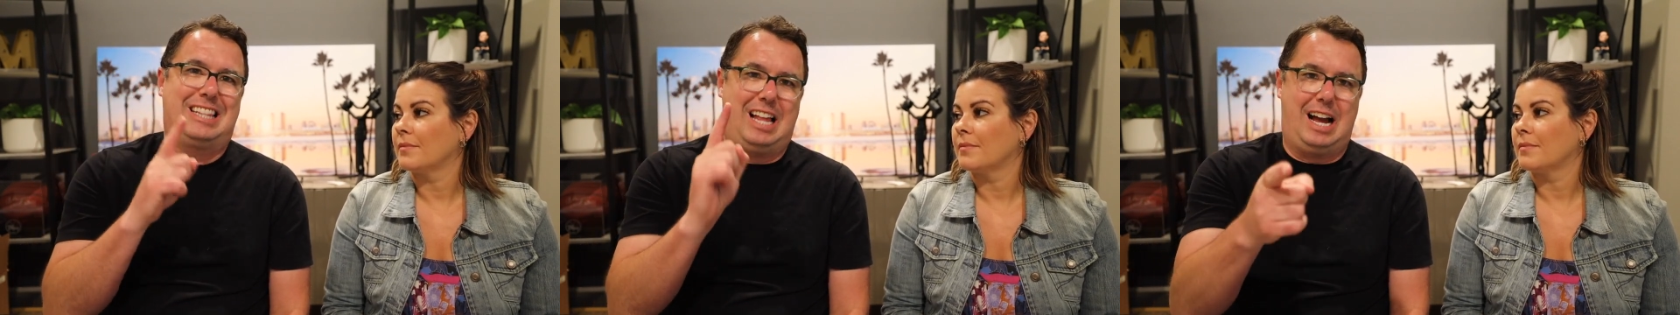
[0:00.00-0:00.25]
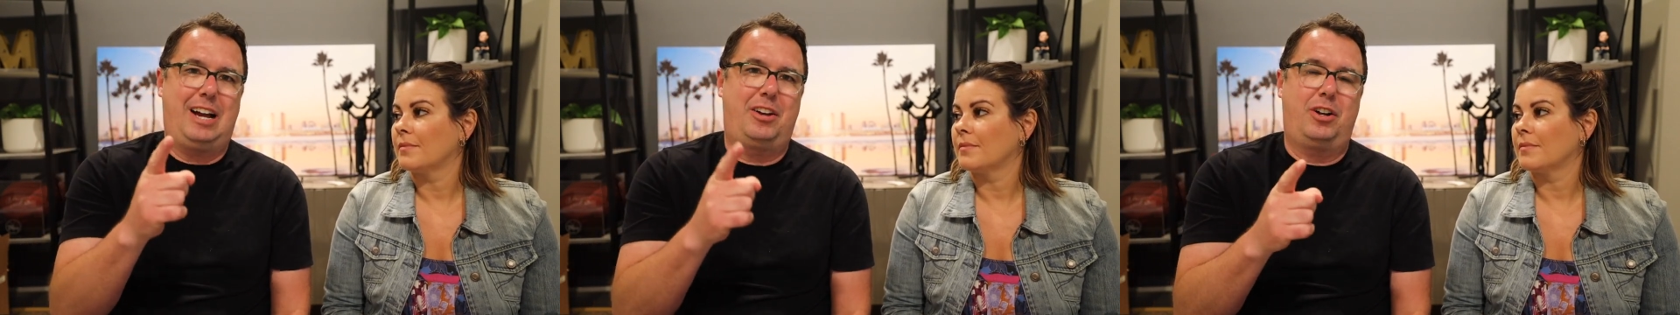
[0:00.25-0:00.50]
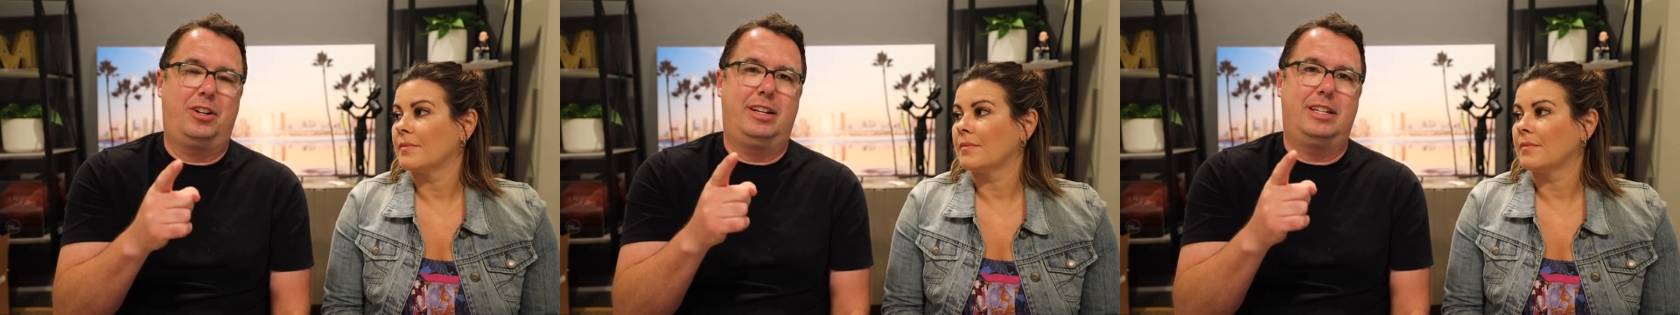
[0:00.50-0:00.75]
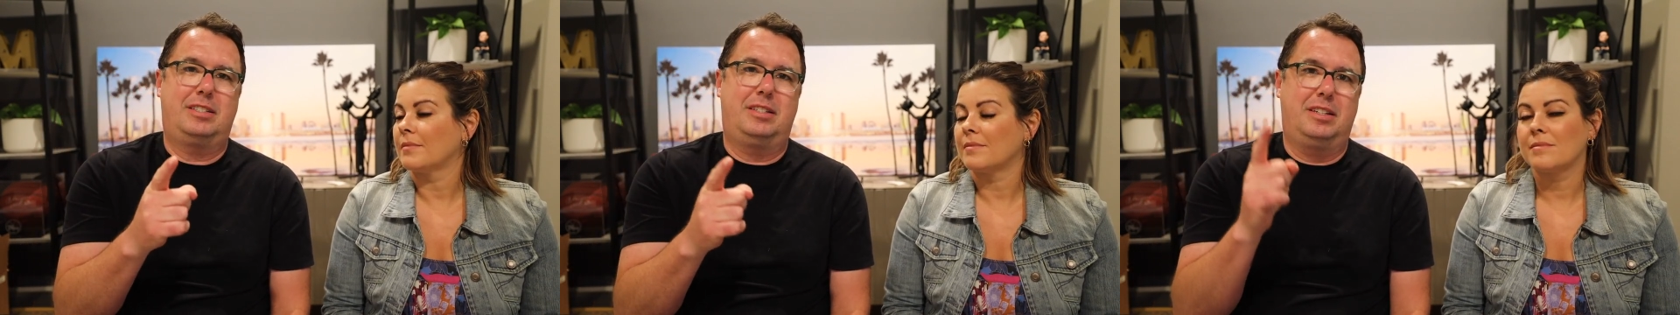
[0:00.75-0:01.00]
Speaker 1: lie on our
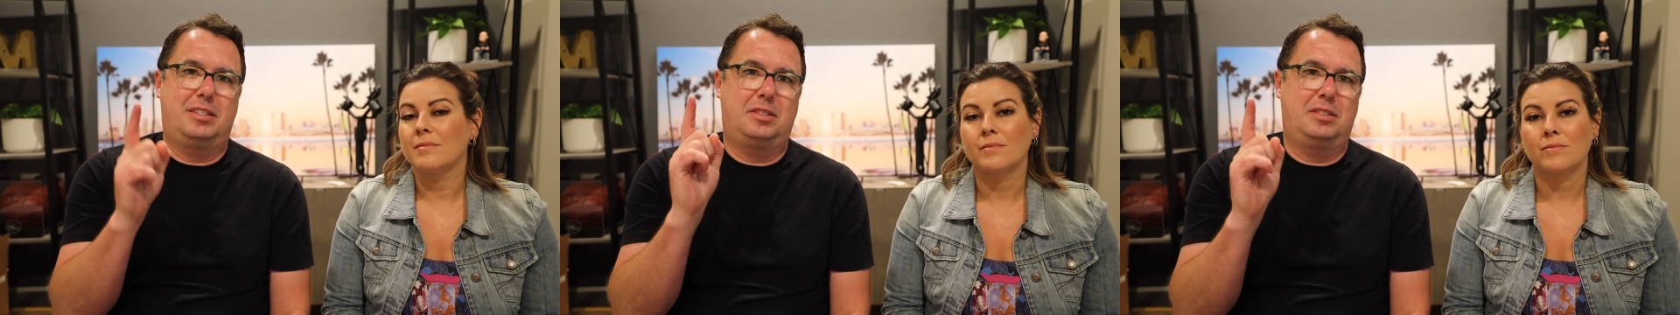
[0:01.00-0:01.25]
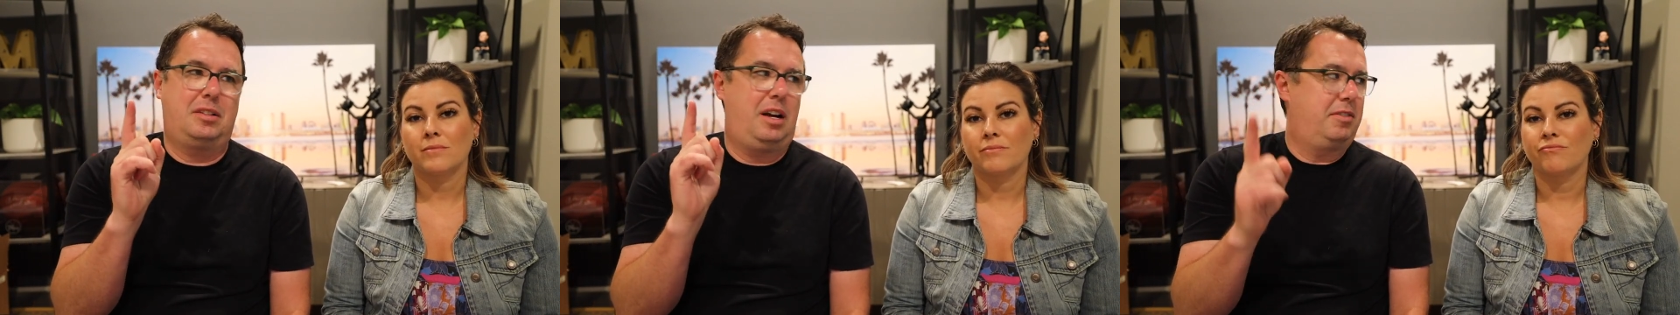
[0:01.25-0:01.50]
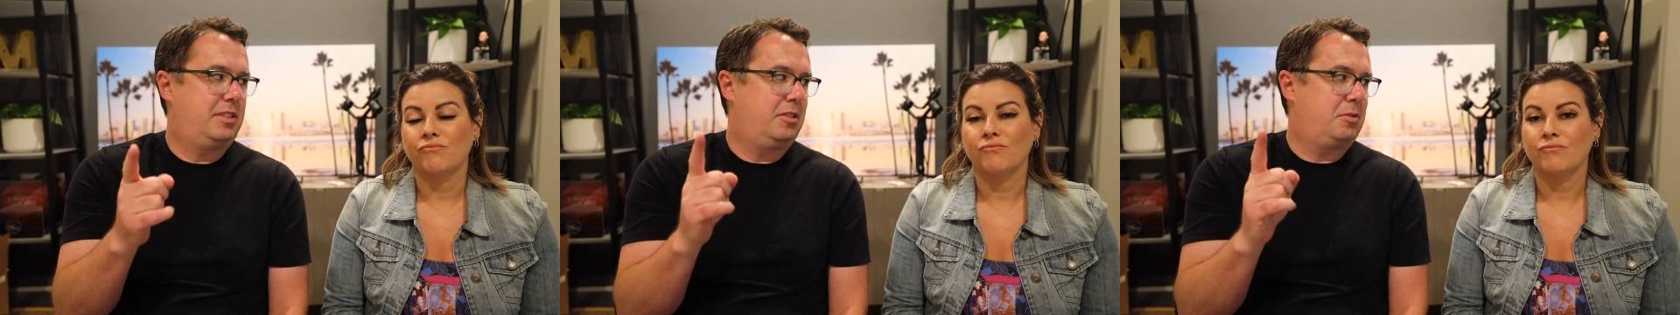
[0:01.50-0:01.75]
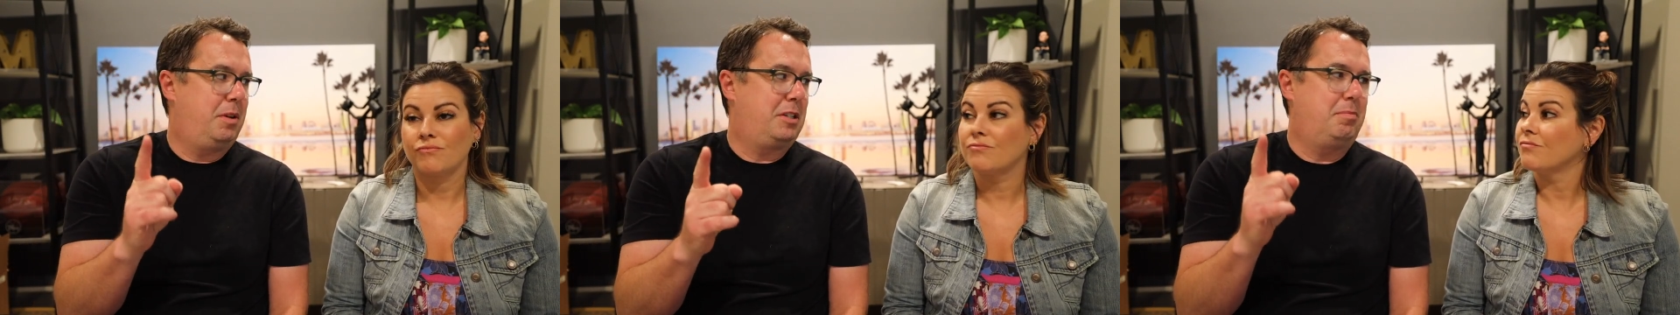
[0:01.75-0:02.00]
list. This is obviously
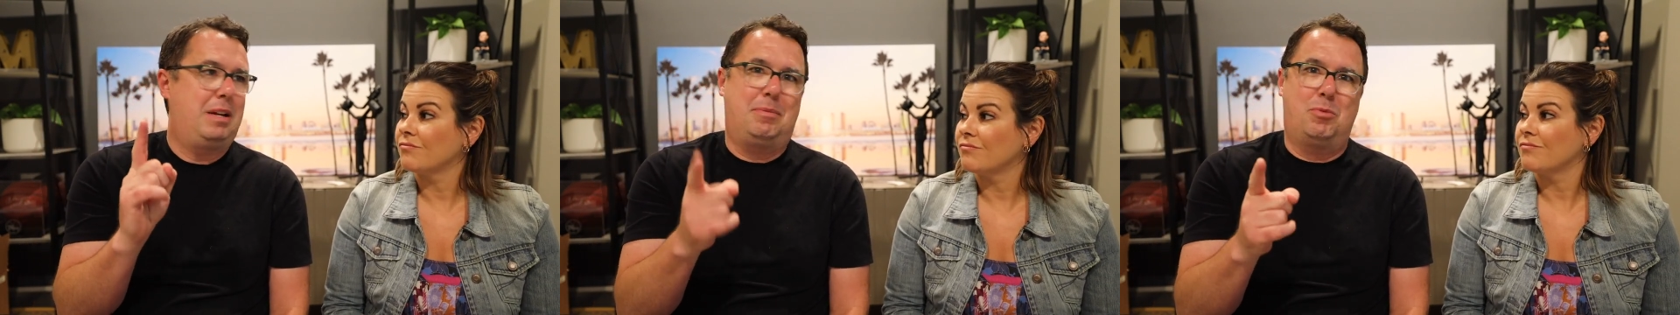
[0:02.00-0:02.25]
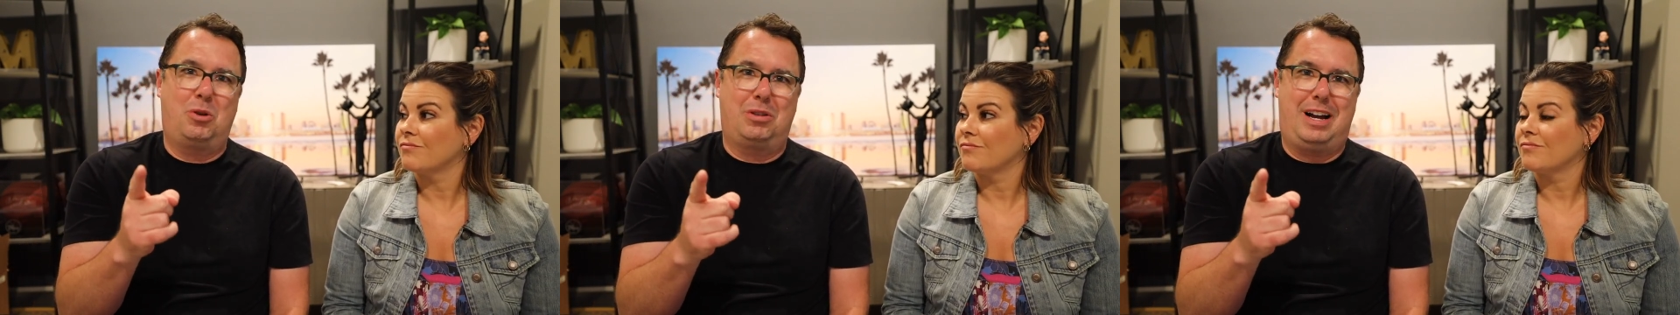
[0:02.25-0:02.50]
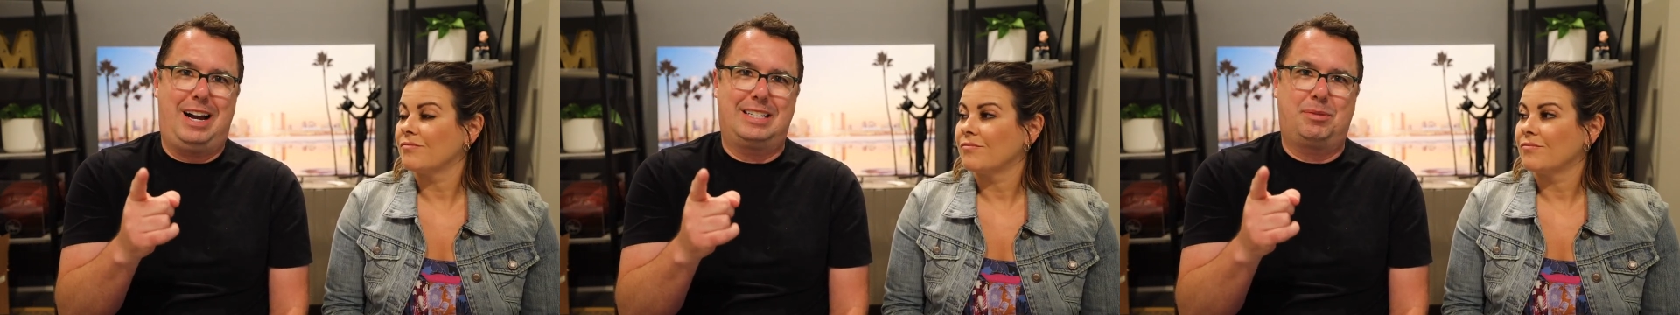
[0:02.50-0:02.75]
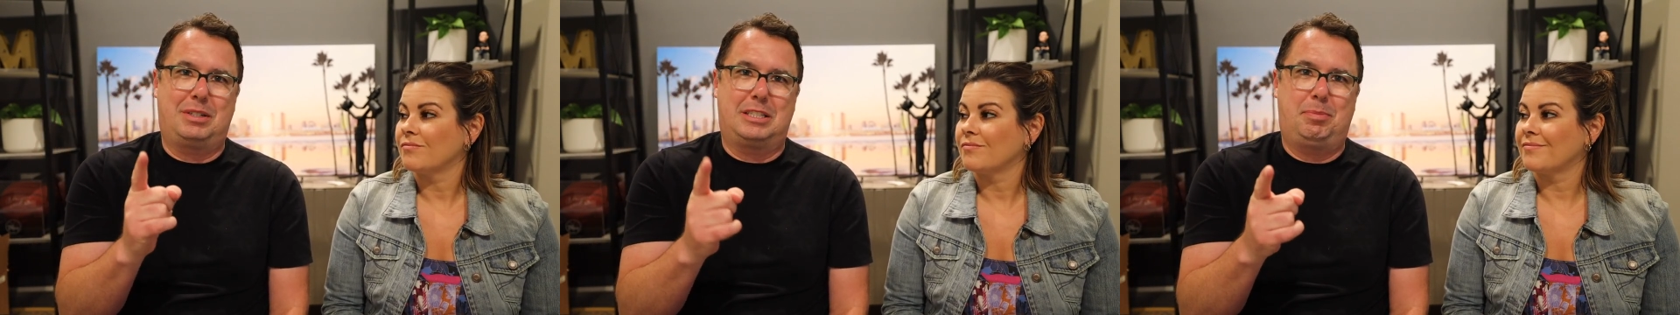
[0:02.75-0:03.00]
there's many more lies we could